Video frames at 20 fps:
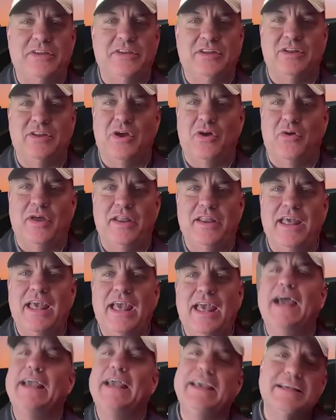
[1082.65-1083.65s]
You know,
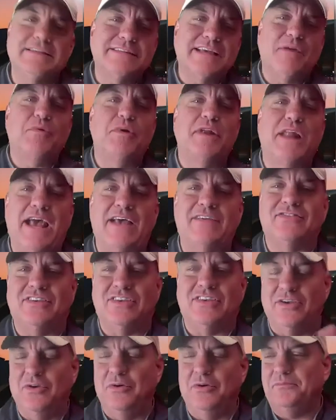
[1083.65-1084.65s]
I guess I would
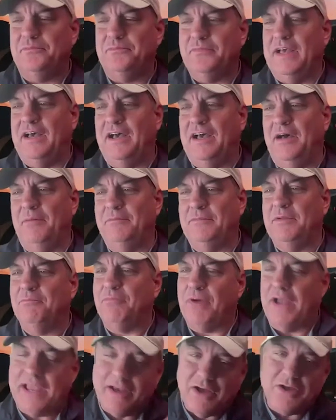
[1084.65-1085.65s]
ask you,
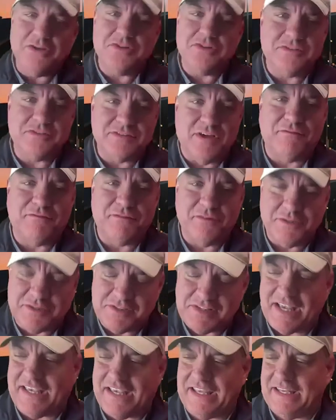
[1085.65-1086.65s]
brag on yourself for a
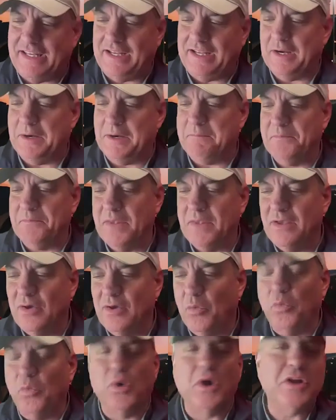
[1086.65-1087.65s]
second here.
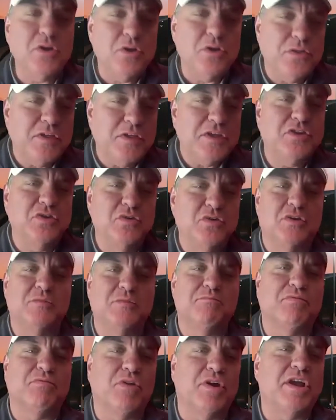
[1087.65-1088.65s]
What do you think you
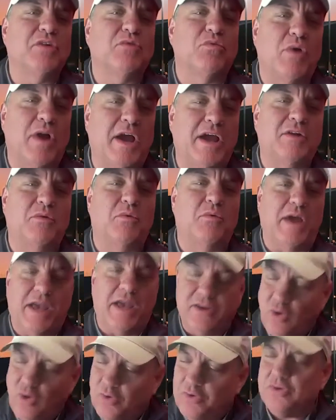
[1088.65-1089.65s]
can bring right away?
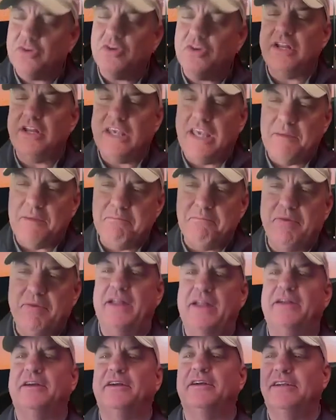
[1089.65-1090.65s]
I know you're going to get
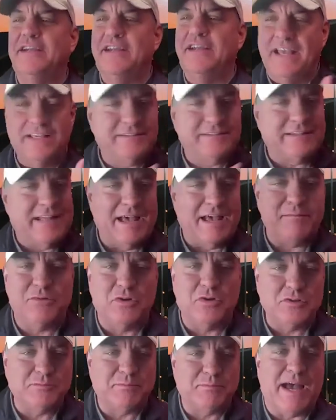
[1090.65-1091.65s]
better as time
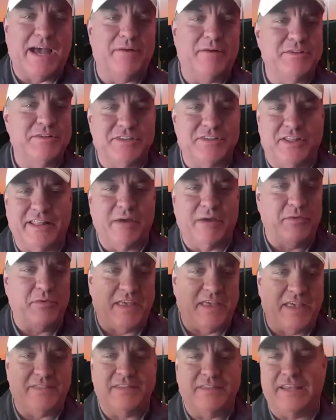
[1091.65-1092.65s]
goes by. We saw that with
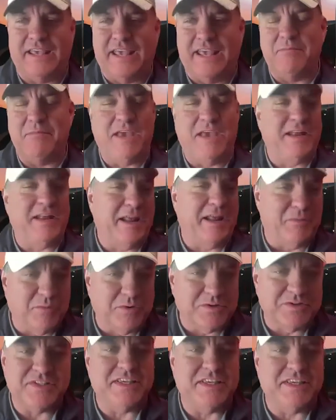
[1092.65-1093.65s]
Anthony Ant-Man
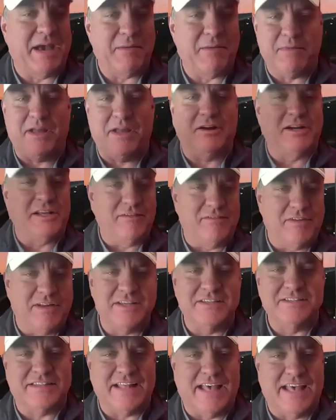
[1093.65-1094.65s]
Edwards. He got better even
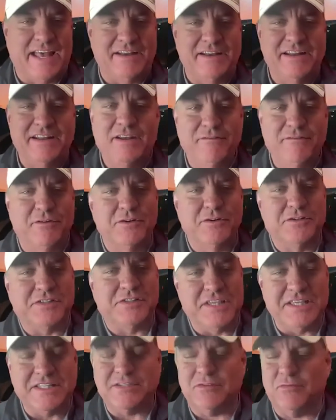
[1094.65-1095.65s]
as that first
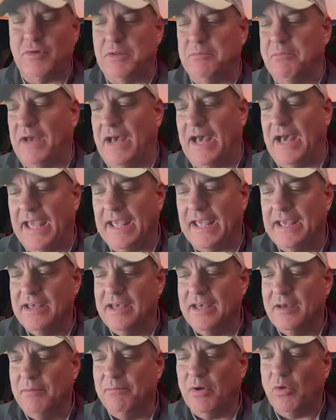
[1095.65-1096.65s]
season went by.
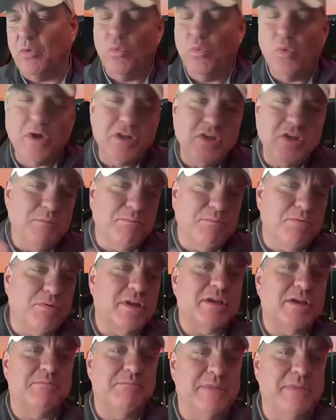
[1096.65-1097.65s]
But what do you
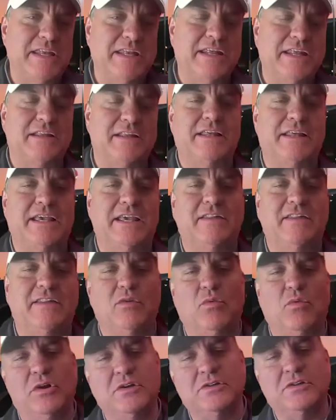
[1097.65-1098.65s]
bring immediately? And
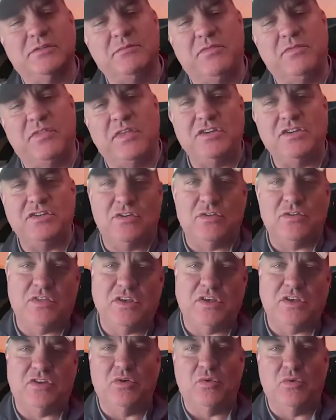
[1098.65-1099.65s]
then what are some things you
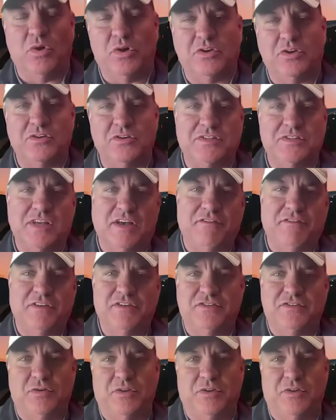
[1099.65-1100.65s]
think you'll work yourself
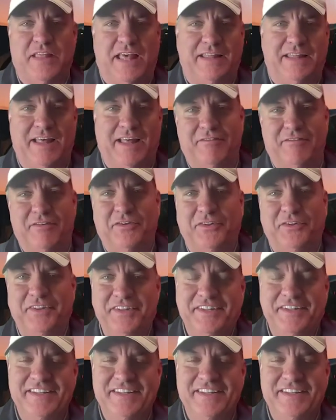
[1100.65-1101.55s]
into at that level?